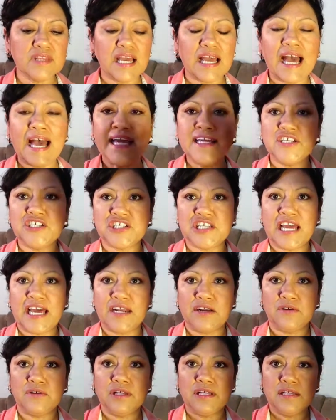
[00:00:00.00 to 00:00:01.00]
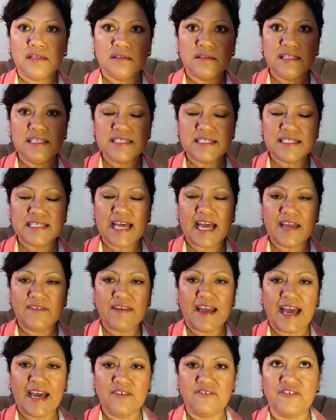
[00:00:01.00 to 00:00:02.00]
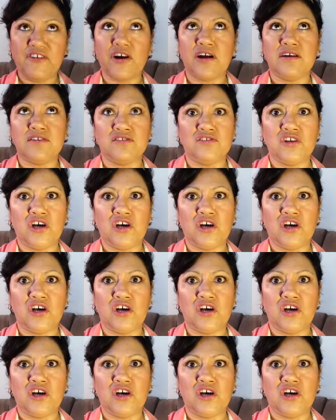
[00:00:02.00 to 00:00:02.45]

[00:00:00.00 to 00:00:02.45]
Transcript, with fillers: eyeshadow. This I've had for a